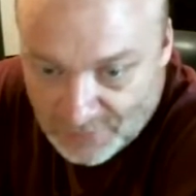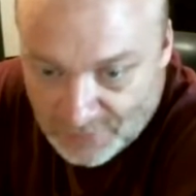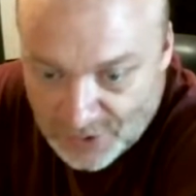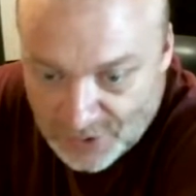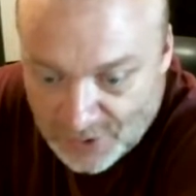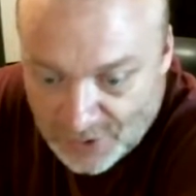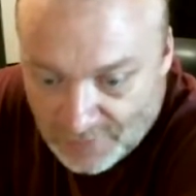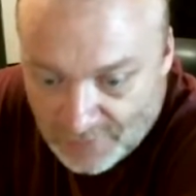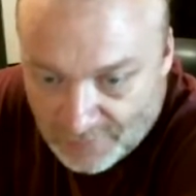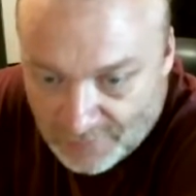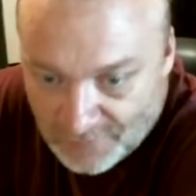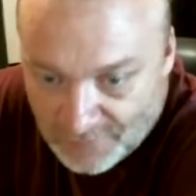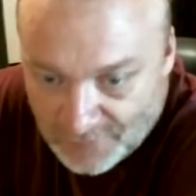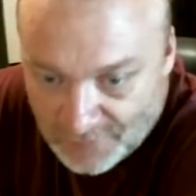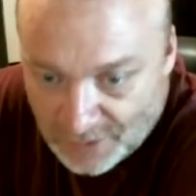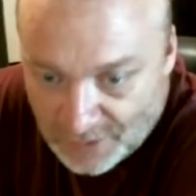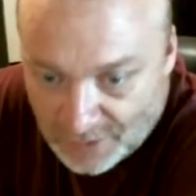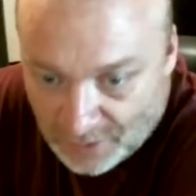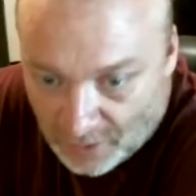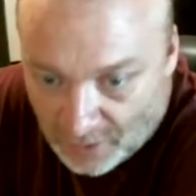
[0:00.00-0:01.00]
to shut
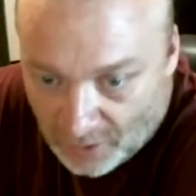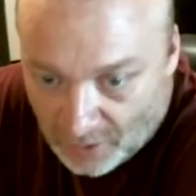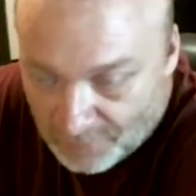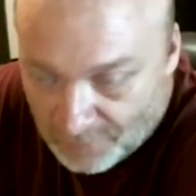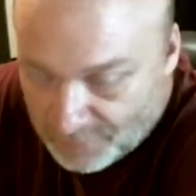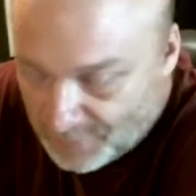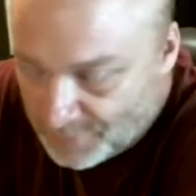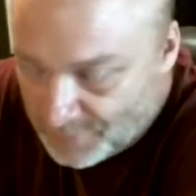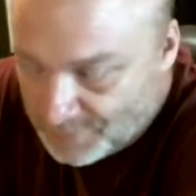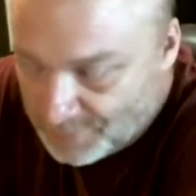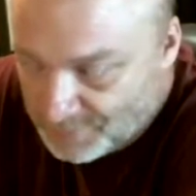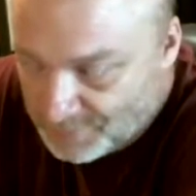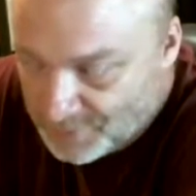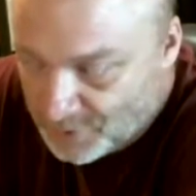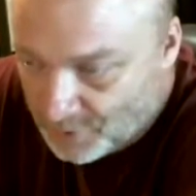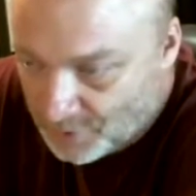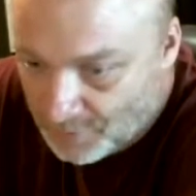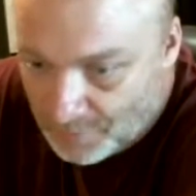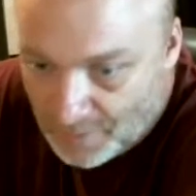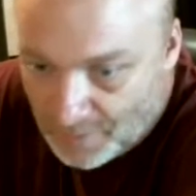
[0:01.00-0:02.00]
everything off and
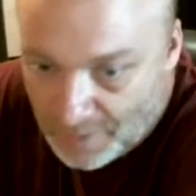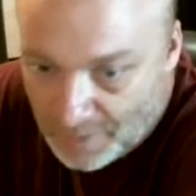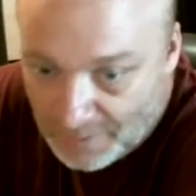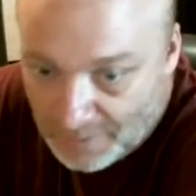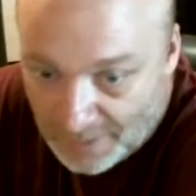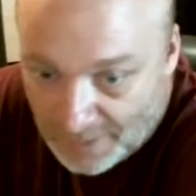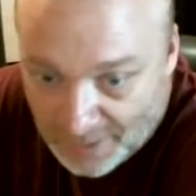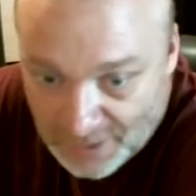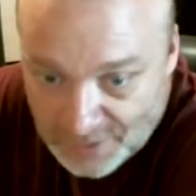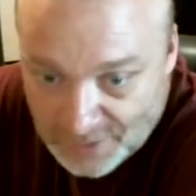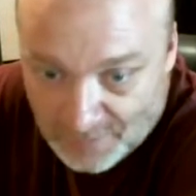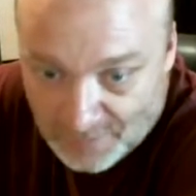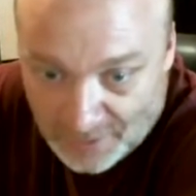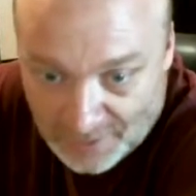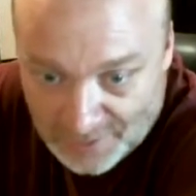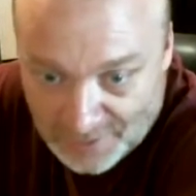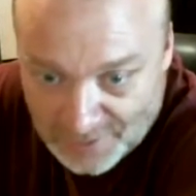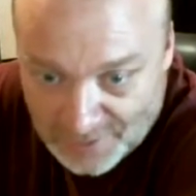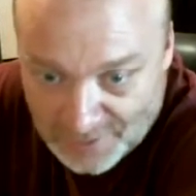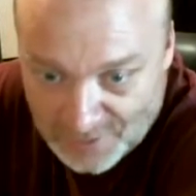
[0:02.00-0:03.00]
turn my Xbox